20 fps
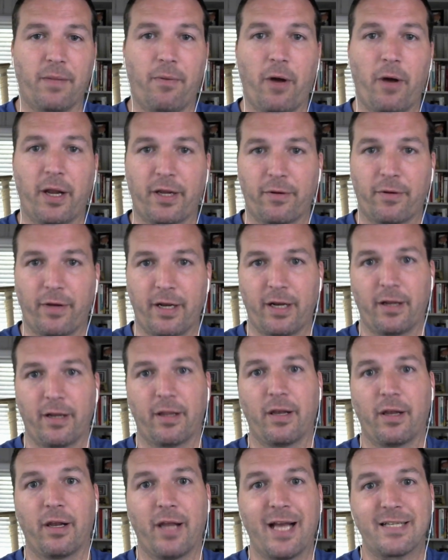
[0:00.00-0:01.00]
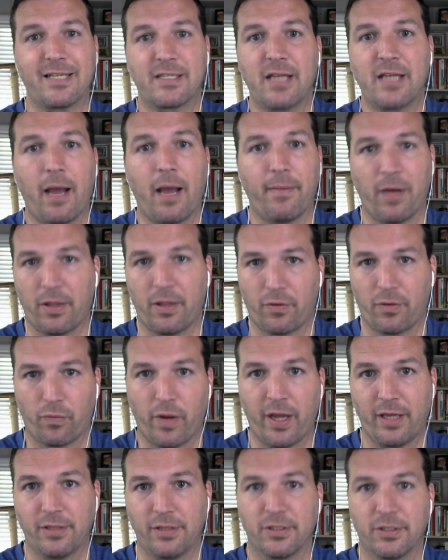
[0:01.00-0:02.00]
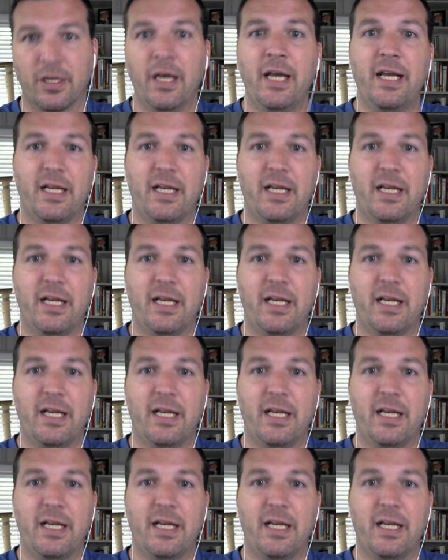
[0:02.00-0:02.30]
putting green and a little less time on the range